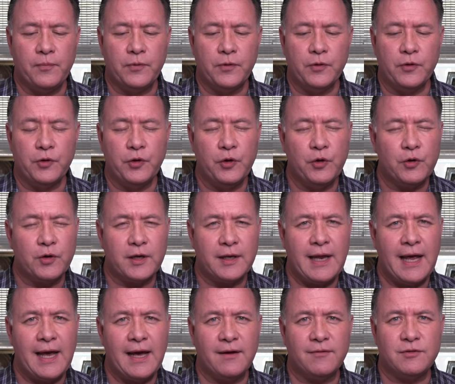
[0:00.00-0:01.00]
you could
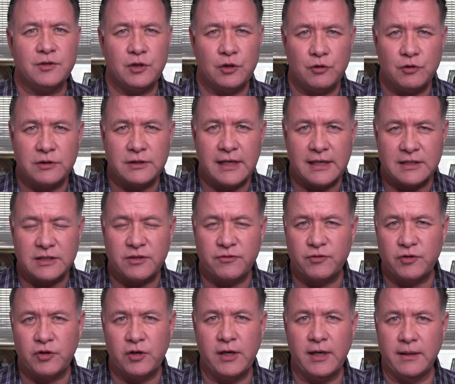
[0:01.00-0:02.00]
have two sets of
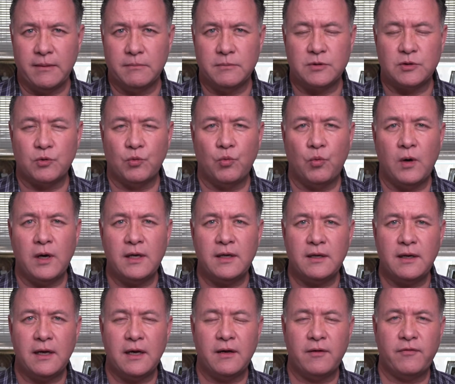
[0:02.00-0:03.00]
dreams
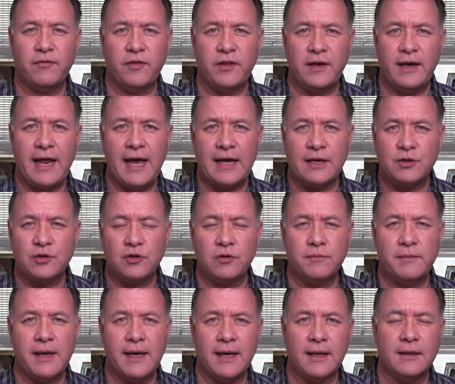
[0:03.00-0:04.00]
one of the natural
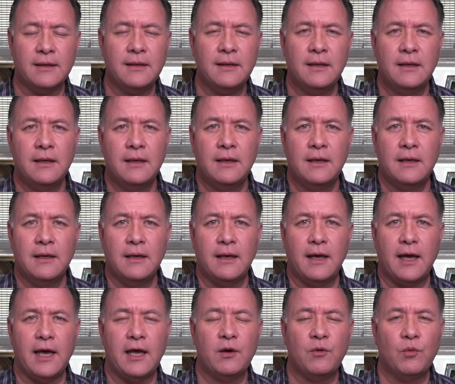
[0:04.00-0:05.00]
man
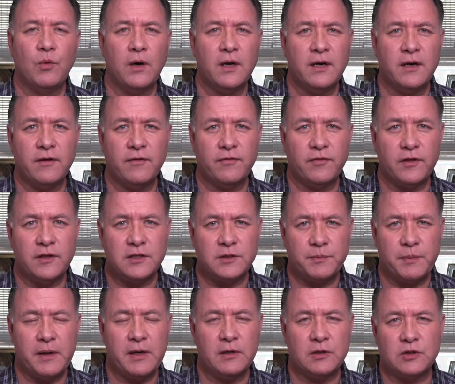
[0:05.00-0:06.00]
and one of the
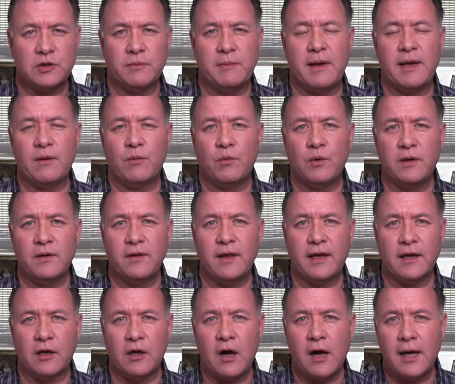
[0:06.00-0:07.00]
spiritual man, one
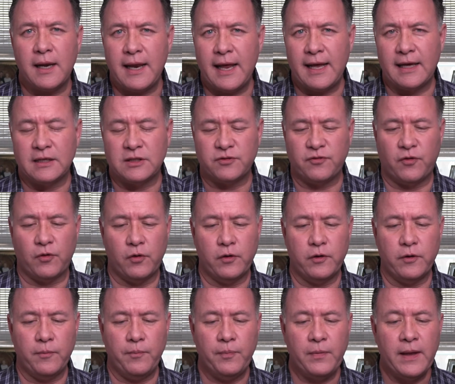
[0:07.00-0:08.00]
that God has for
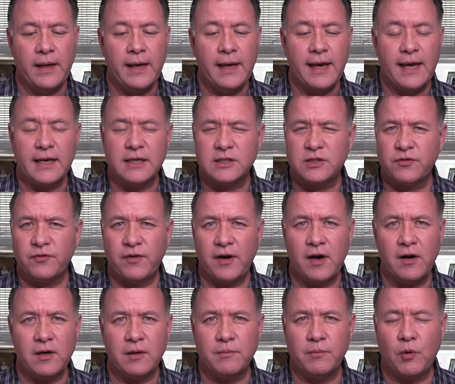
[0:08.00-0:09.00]
you. And it's
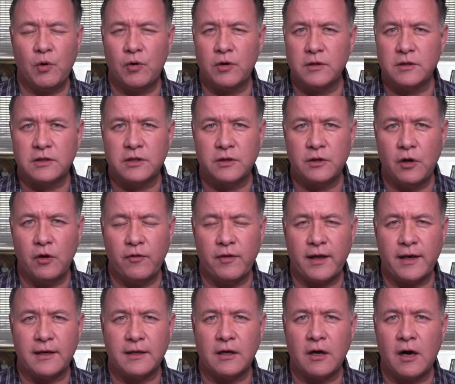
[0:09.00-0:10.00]
very important to know
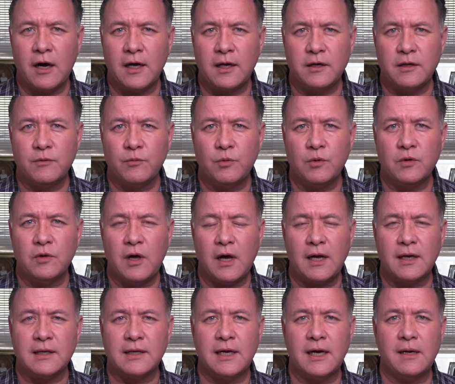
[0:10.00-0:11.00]
that God will
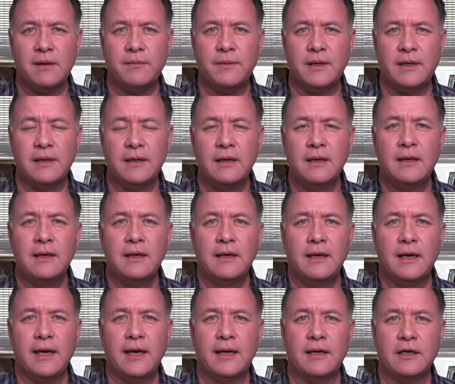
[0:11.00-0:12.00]
not come and,
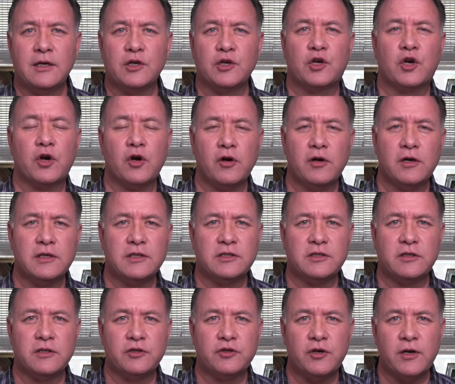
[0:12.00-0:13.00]
and encourage
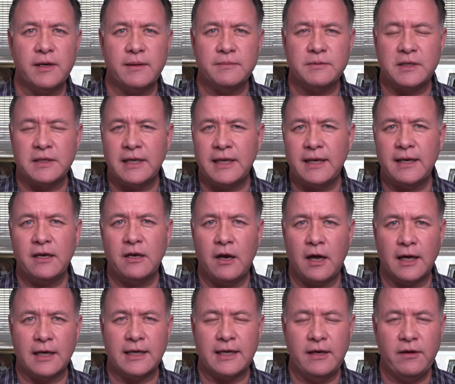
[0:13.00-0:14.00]
the dreams that He did
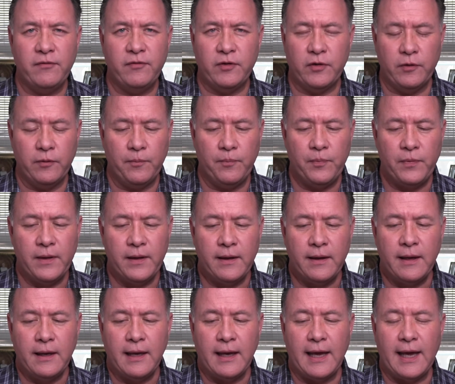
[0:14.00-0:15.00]
not give you.
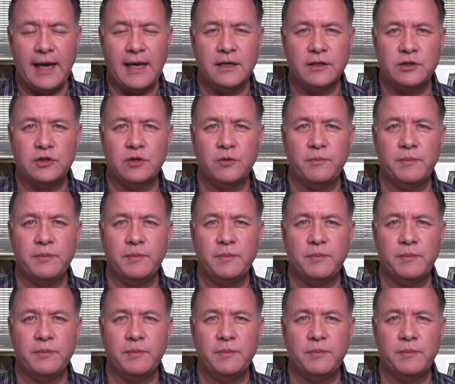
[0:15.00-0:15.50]
And to